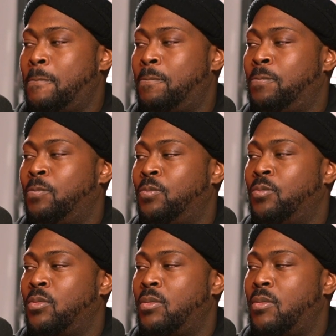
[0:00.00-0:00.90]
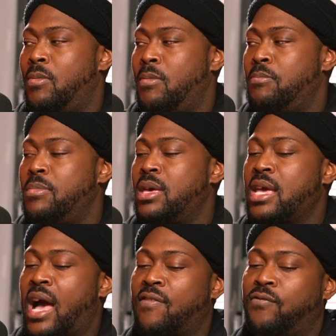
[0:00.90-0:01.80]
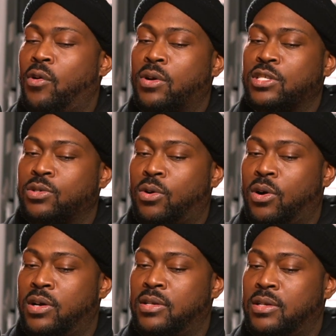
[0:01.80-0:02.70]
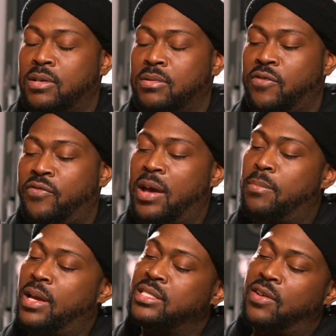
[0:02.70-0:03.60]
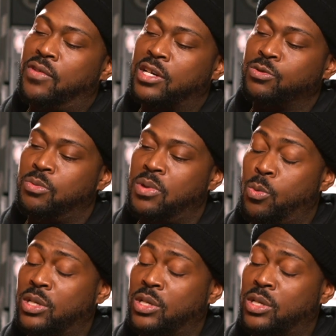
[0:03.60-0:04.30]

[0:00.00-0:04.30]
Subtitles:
I focus on the fan base that fucks with me,